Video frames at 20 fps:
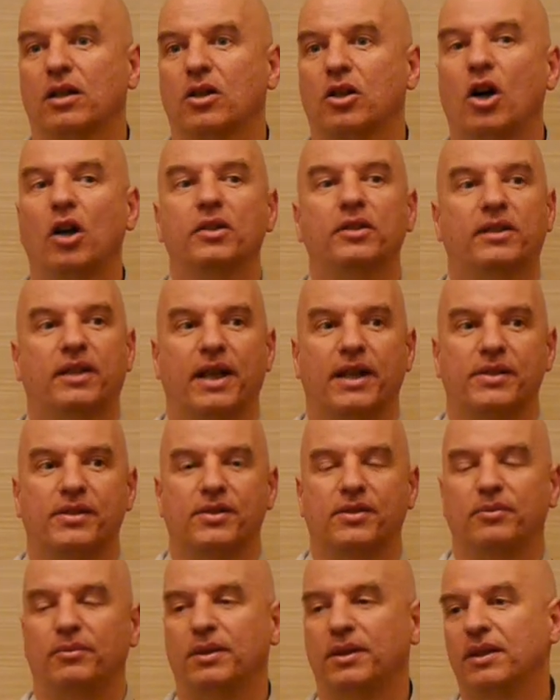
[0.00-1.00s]

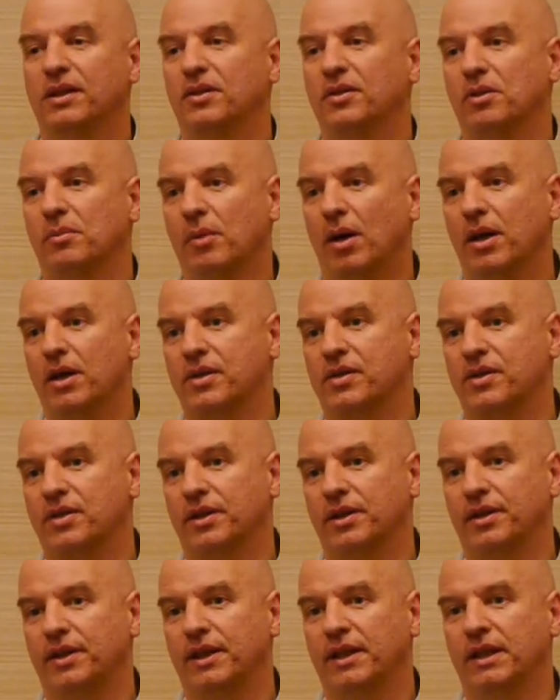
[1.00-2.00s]
contest within the
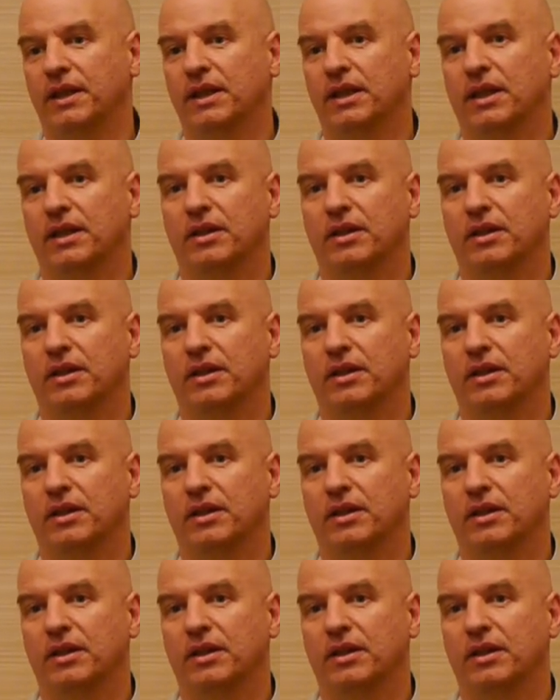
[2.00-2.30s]
monastery.